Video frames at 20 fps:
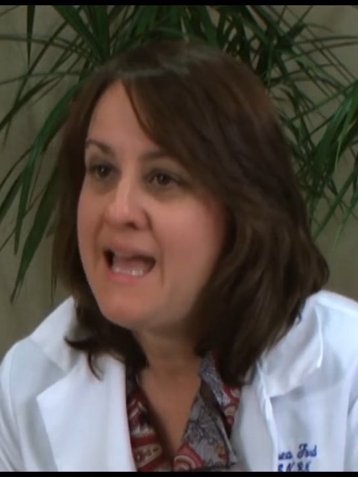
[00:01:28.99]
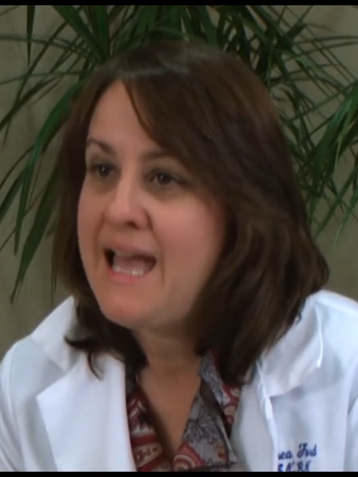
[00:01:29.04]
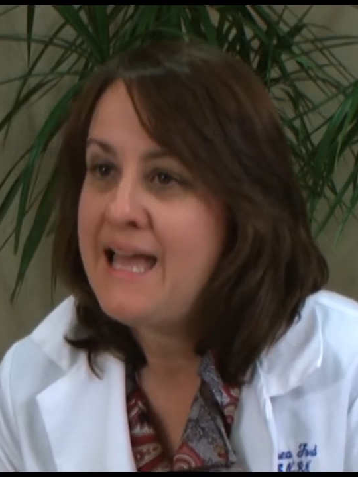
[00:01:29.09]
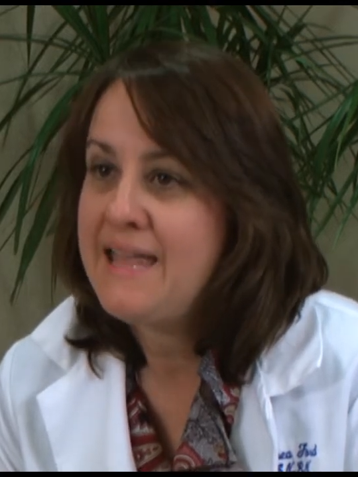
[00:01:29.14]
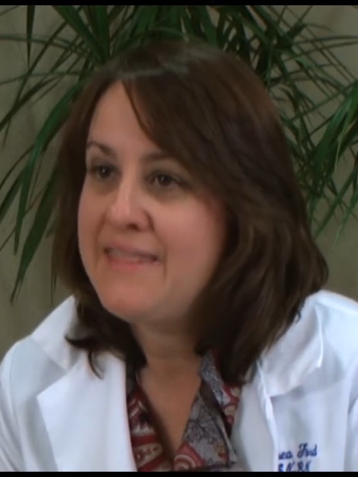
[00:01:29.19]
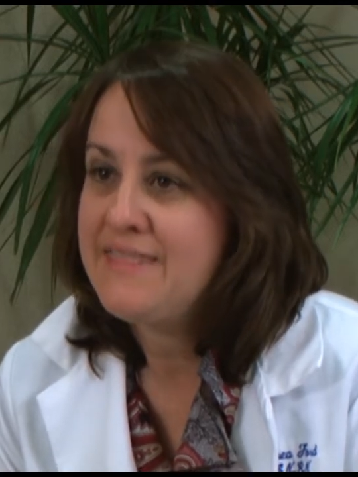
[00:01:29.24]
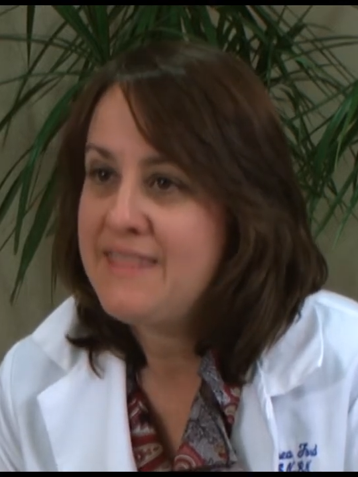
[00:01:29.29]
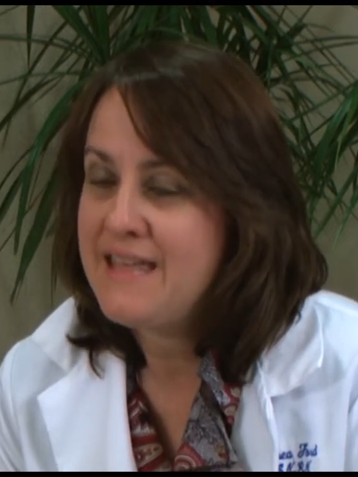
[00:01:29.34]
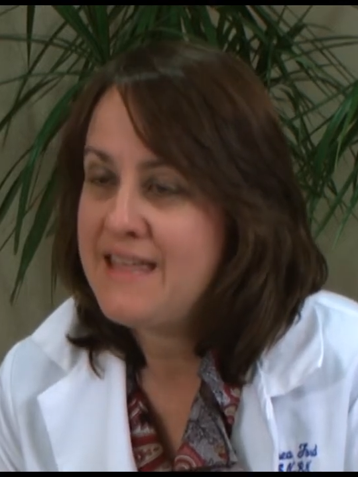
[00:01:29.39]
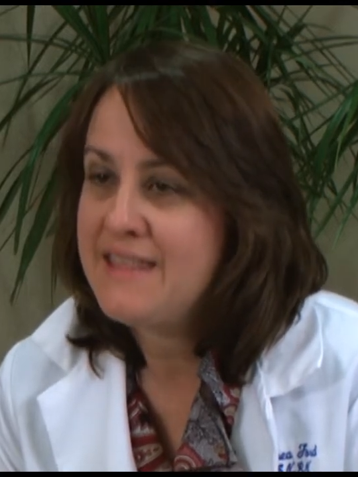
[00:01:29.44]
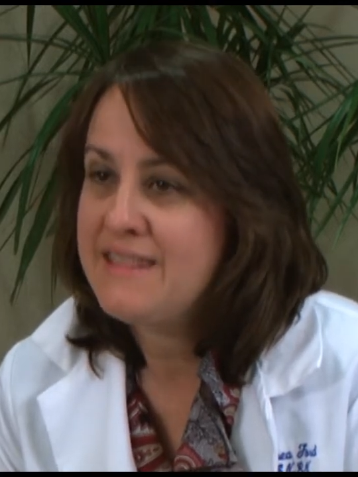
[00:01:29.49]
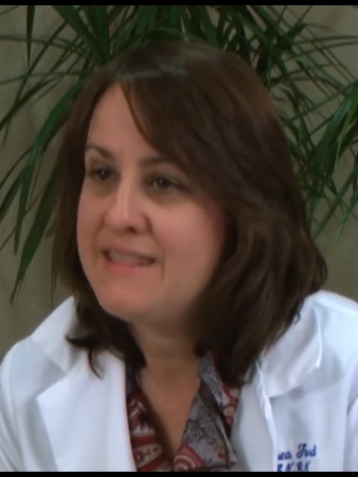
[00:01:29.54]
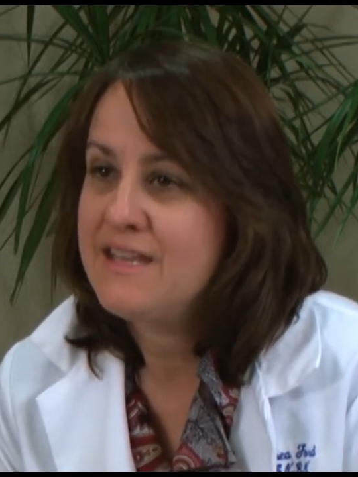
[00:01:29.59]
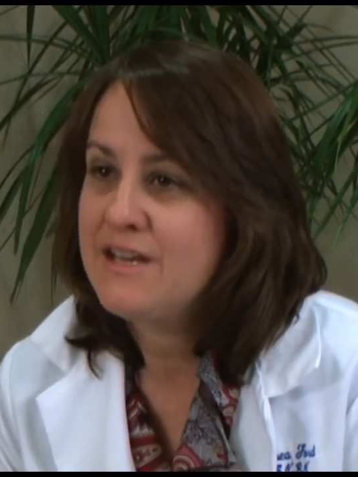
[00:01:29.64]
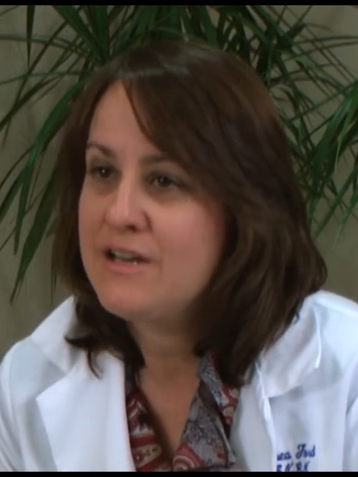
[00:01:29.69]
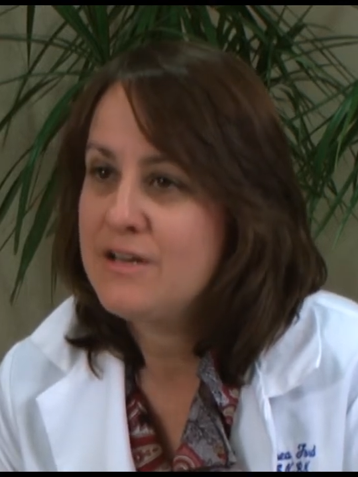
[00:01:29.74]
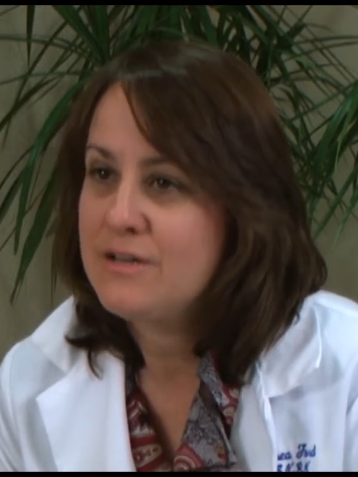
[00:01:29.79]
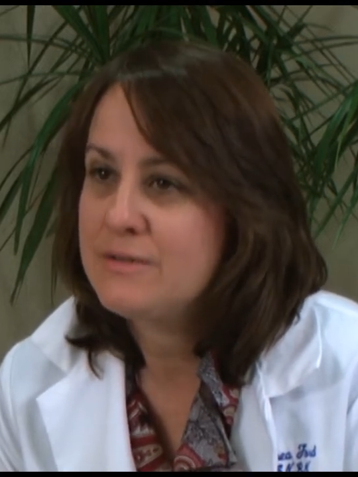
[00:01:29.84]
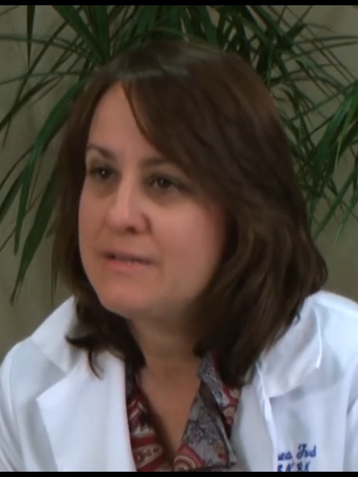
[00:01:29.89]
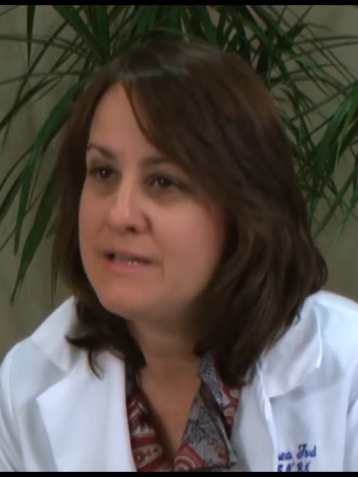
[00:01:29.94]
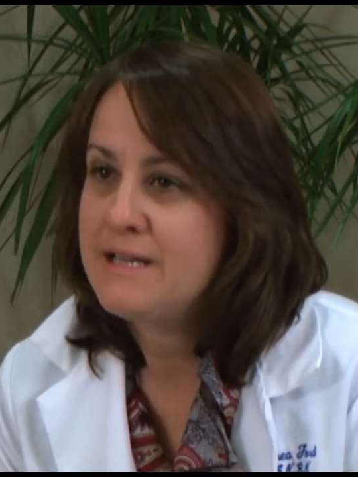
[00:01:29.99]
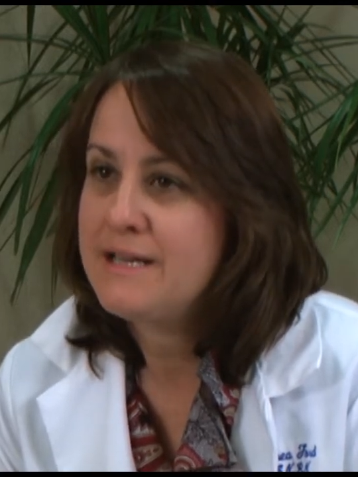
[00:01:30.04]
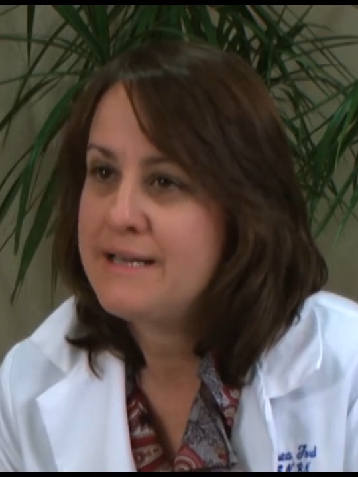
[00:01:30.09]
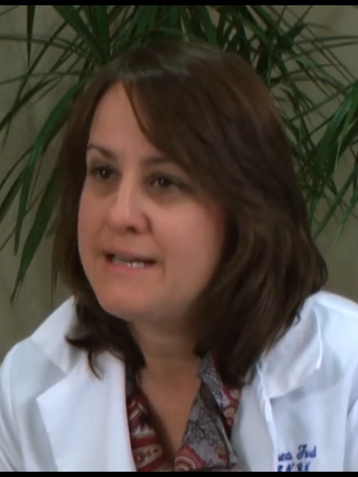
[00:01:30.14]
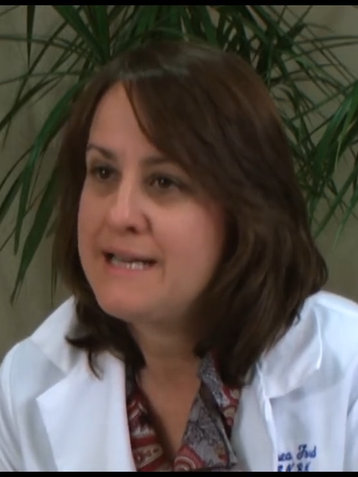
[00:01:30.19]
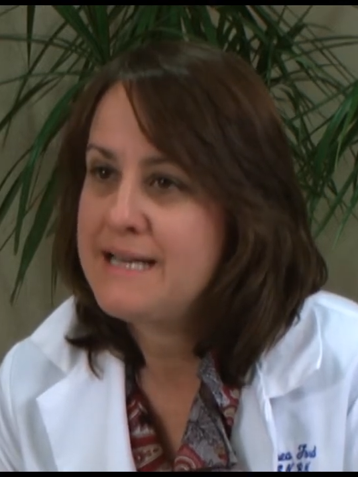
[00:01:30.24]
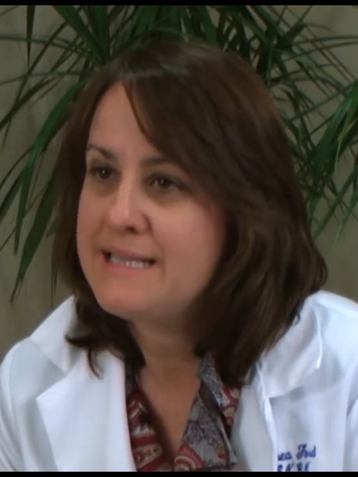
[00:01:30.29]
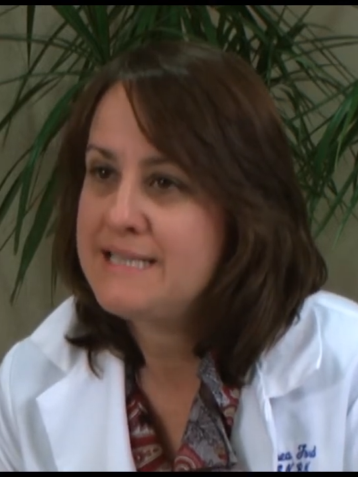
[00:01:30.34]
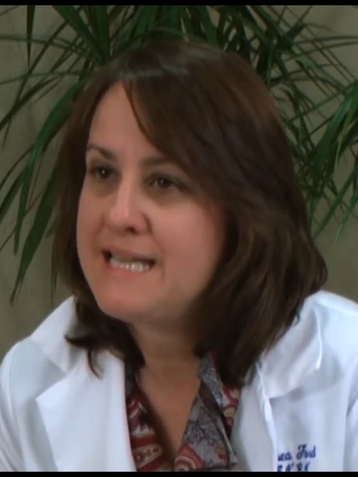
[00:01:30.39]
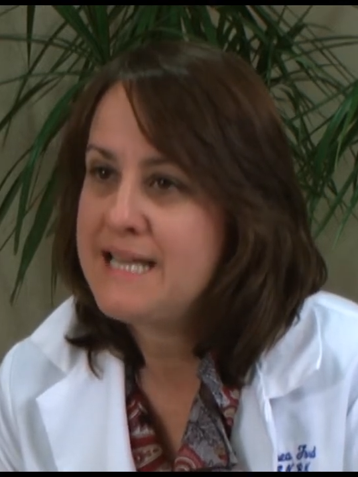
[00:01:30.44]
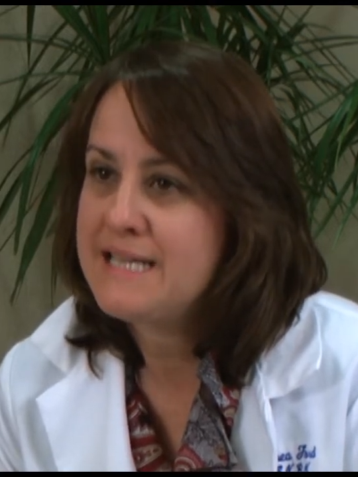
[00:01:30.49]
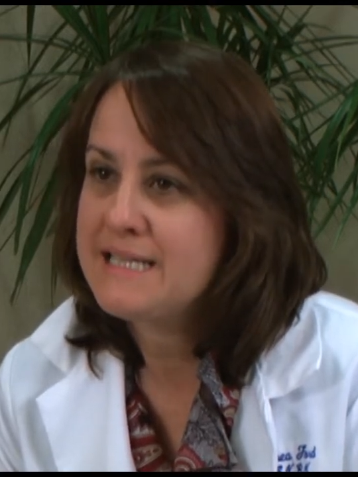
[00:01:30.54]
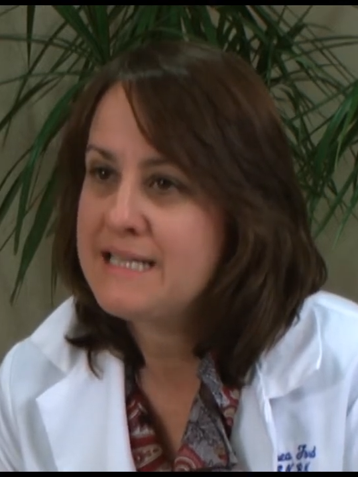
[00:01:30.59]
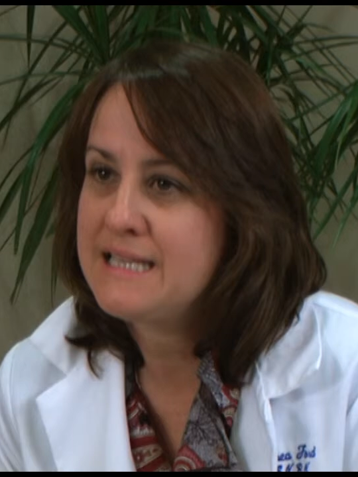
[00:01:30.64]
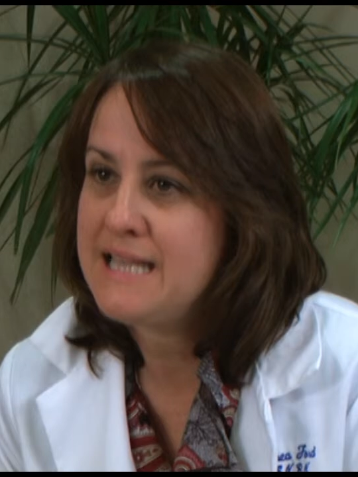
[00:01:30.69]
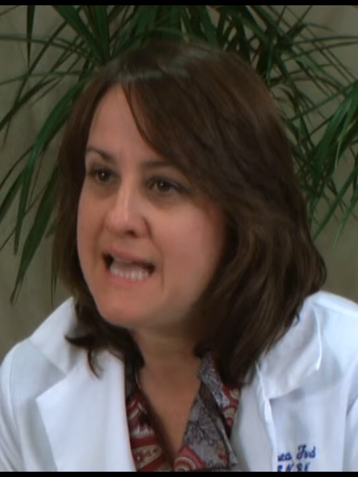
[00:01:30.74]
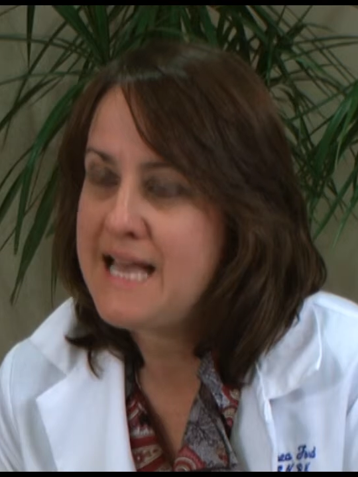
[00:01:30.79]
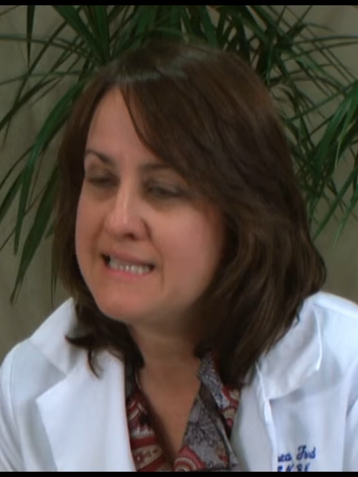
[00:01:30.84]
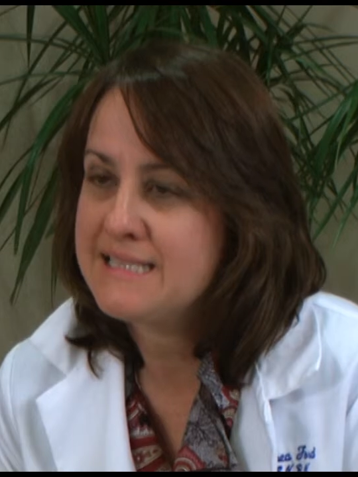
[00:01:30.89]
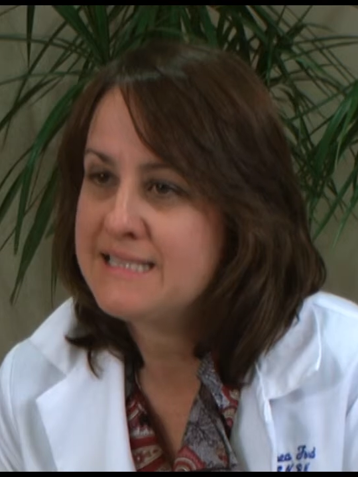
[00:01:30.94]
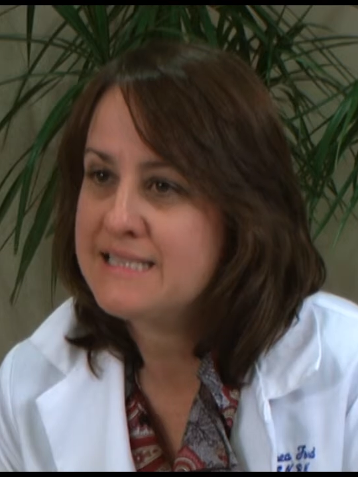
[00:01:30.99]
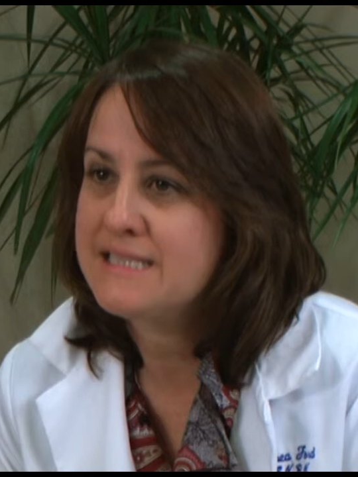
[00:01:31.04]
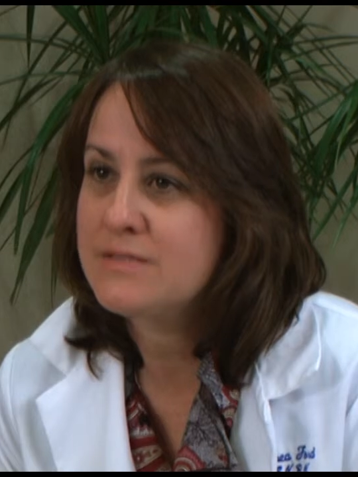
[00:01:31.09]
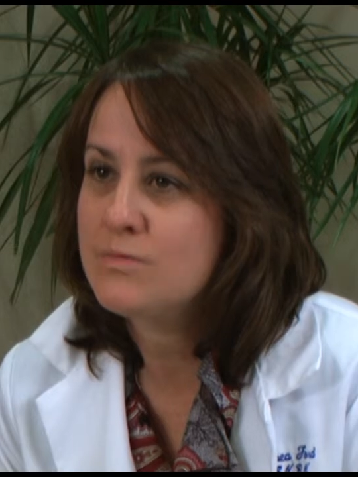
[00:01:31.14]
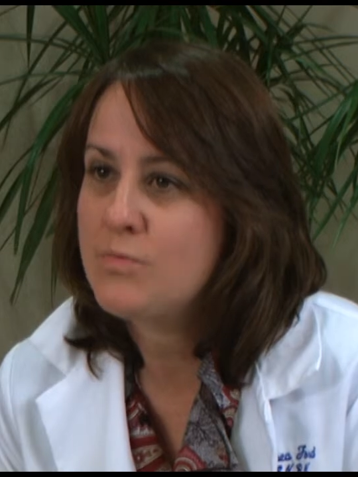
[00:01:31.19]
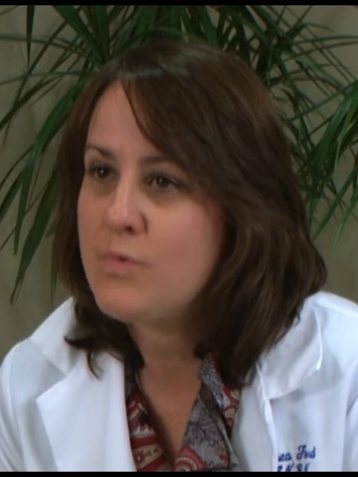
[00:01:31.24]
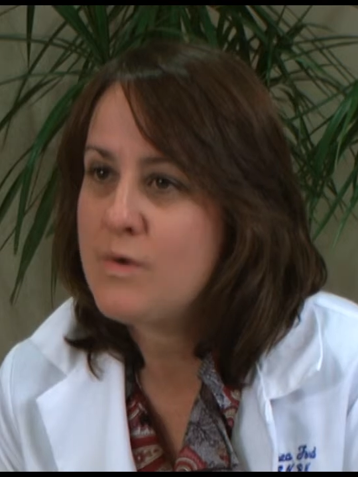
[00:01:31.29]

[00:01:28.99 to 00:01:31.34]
and then they'll uh, attend classes